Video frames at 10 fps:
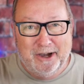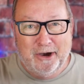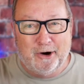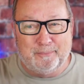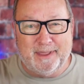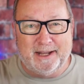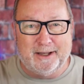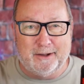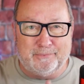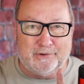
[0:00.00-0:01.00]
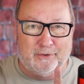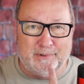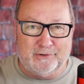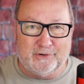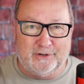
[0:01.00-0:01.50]
Hope that helps. Hope
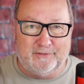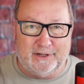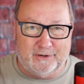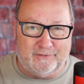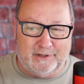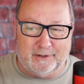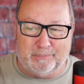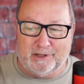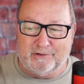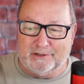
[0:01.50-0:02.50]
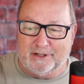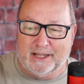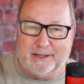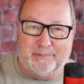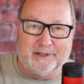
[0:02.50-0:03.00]
you enjoyed the video. If you did, please hit the
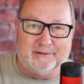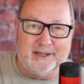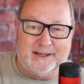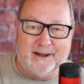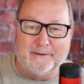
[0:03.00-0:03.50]
like button. Take care.